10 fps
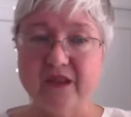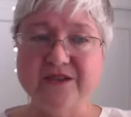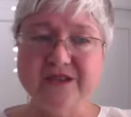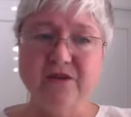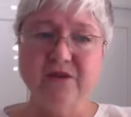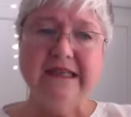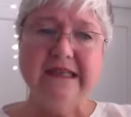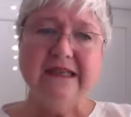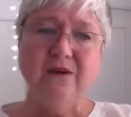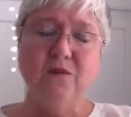So
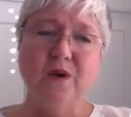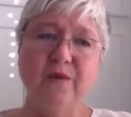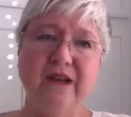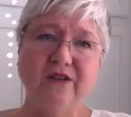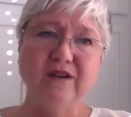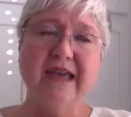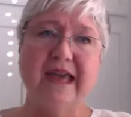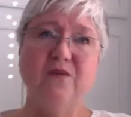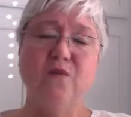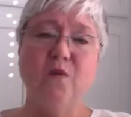when we look
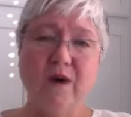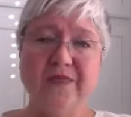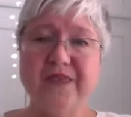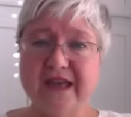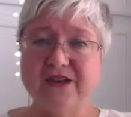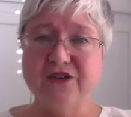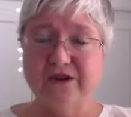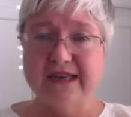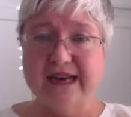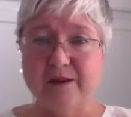at what the
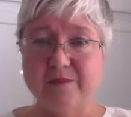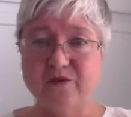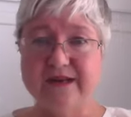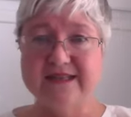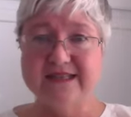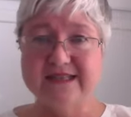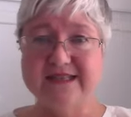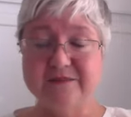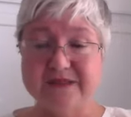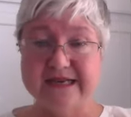endocannabinoid
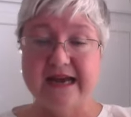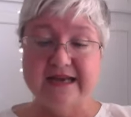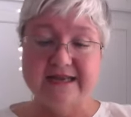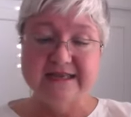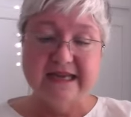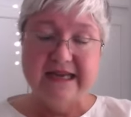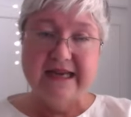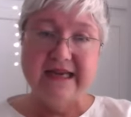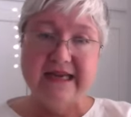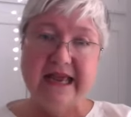system does,
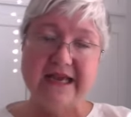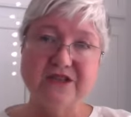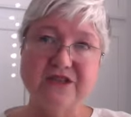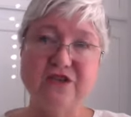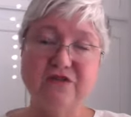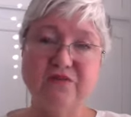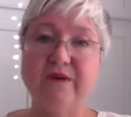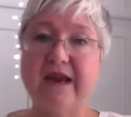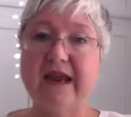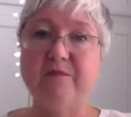it has
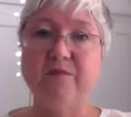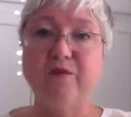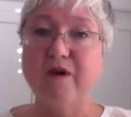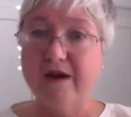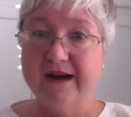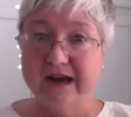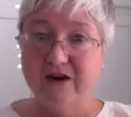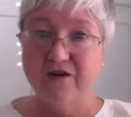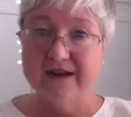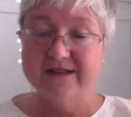3 broad
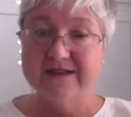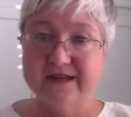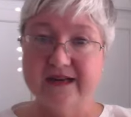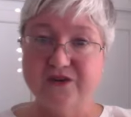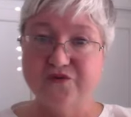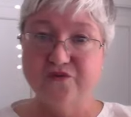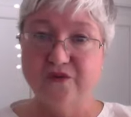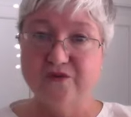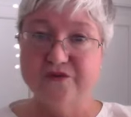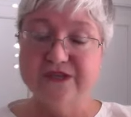areas that it
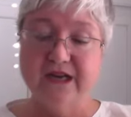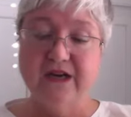controls.